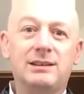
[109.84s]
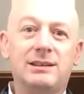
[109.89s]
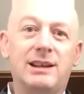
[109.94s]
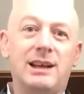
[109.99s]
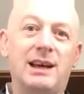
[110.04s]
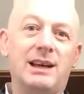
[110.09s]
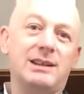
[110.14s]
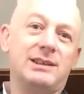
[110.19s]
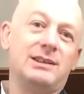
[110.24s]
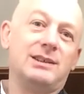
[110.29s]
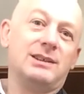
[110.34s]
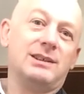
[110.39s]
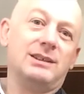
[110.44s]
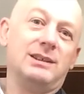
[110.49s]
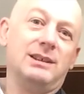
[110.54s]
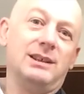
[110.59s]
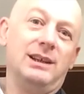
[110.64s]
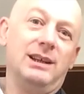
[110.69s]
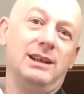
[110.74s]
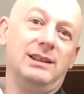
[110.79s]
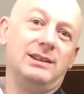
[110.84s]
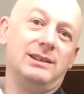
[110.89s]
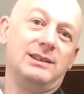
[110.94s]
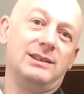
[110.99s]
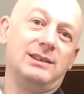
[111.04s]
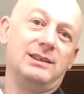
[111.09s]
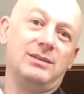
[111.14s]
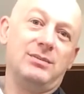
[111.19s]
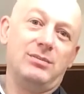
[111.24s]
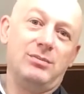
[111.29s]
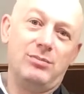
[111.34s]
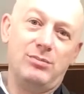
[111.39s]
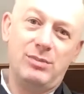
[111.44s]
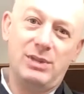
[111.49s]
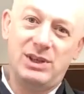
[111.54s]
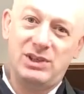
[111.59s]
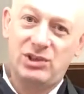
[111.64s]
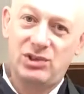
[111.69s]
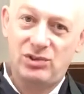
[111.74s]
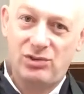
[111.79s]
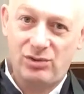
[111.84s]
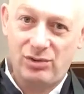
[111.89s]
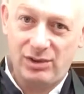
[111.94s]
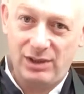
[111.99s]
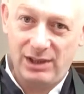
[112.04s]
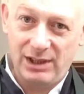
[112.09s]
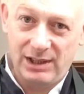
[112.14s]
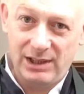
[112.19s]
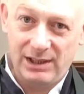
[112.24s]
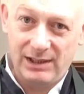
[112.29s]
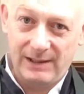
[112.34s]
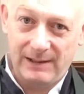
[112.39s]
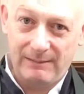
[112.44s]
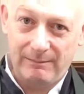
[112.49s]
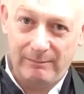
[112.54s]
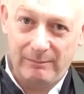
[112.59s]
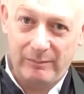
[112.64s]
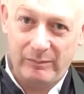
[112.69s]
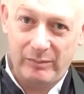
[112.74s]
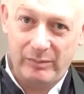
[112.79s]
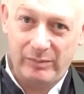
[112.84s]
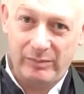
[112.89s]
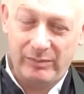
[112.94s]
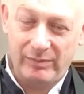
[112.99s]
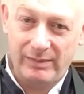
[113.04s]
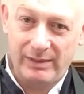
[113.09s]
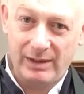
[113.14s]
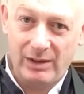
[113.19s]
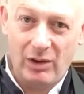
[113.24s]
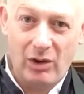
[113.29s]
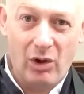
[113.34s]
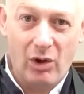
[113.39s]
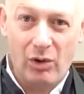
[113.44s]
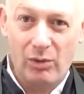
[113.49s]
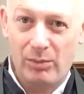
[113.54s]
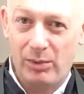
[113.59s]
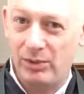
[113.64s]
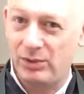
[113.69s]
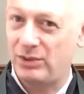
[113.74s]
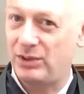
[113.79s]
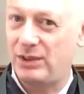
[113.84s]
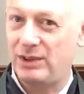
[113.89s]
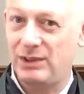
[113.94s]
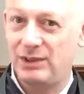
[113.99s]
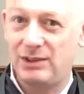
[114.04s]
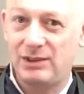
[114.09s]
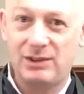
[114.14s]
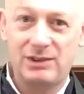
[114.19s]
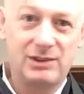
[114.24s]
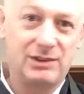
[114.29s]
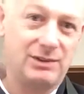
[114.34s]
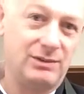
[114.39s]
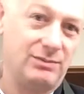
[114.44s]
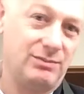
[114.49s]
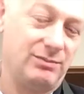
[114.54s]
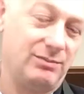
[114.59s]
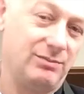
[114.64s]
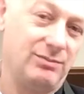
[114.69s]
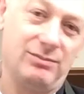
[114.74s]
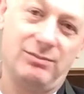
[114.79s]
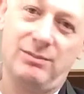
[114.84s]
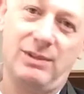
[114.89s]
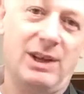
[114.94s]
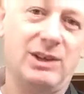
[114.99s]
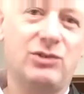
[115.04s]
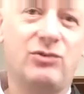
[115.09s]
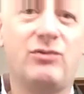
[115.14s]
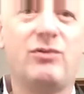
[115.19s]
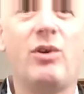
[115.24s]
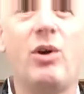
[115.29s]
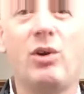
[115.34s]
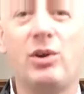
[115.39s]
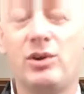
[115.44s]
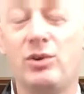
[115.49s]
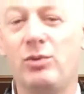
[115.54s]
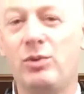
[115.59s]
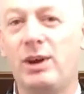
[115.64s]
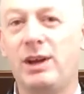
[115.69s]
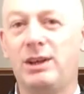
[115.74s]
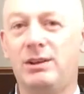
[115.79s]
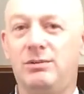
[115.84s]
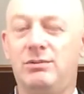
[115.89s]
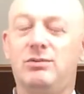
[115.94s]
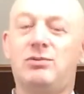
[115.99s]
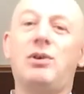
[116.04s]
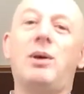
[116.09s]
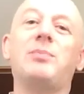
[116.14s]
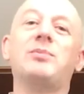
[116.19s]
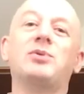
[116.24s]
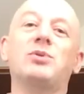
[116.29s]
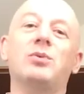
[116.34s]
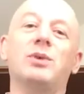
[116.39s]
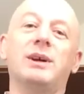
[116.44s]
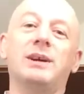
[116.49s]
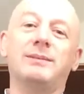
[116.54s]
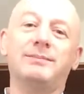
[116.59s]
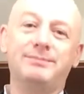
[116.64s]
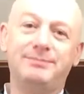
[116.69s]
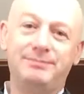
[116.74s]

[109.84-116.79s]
that its mystery almost is has fallen away, dropped away.